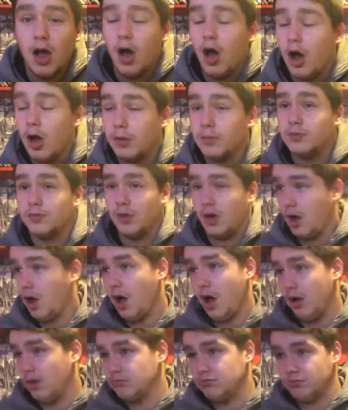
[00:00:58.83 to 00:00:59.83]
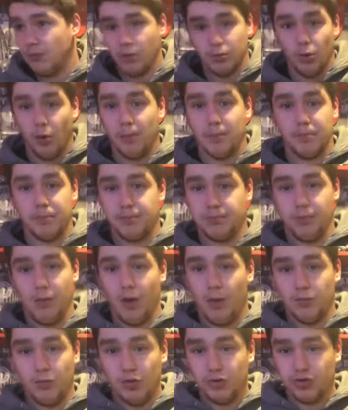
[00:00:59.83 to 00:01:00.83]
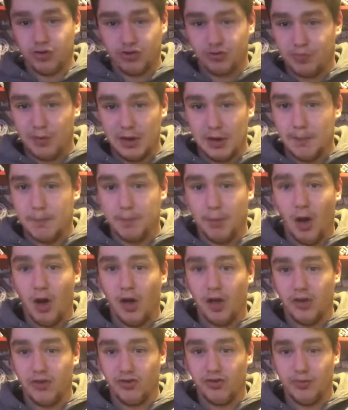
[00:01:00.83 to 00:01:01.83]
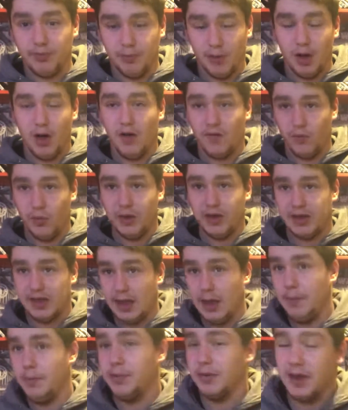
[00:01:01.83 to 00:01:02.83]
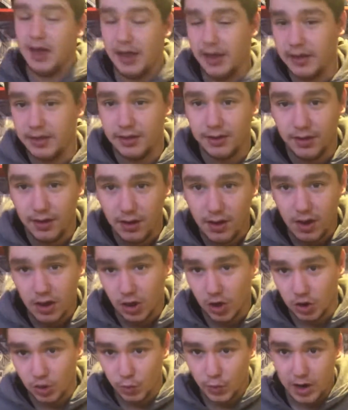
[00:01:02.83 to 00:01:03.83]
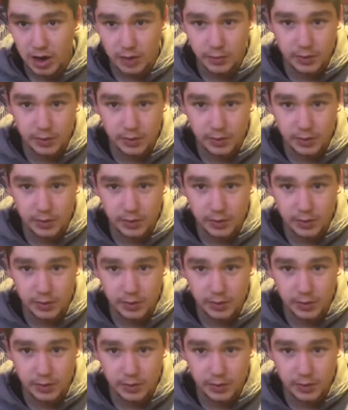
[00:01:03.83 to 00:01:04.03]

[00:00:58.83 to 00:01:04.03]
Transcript: I'm not just being biased, but if we keep playing but the way